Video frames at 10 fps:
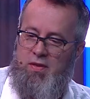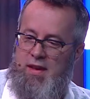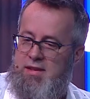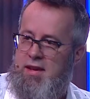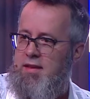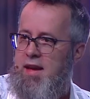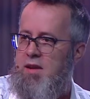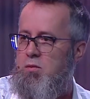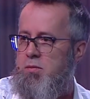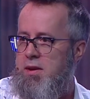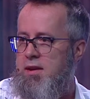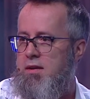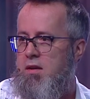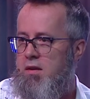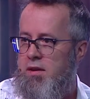things like that will
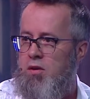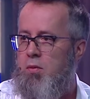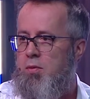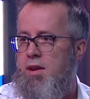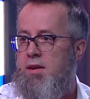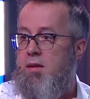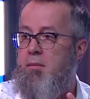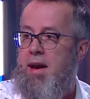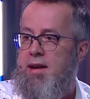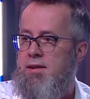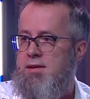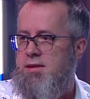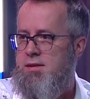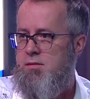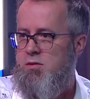be all incorporated in the backend
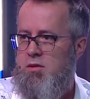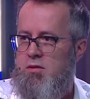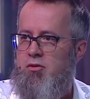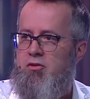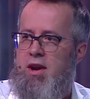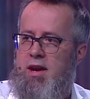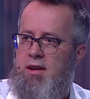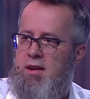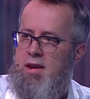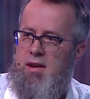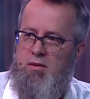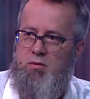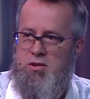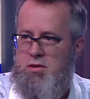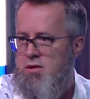systems where you'll find
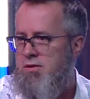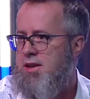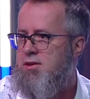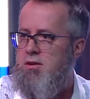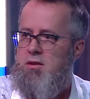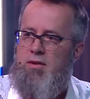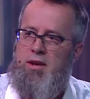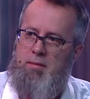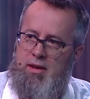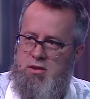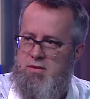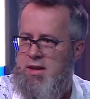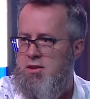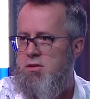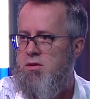results faster, you'll find matches
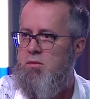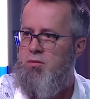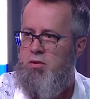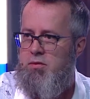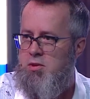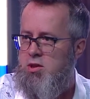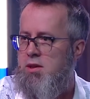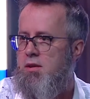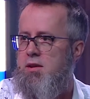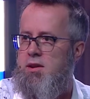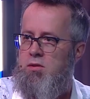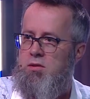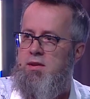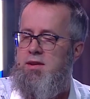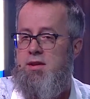faster, you'll improve machine learning, you'll
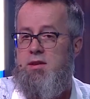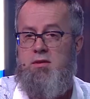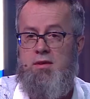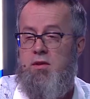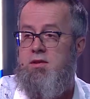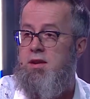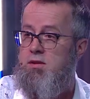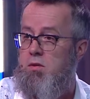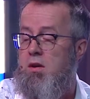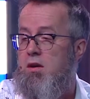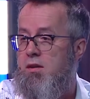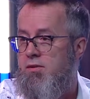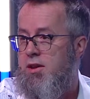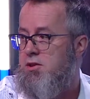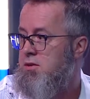do these things, and those things will all
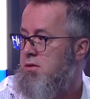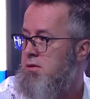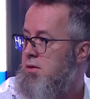affect you.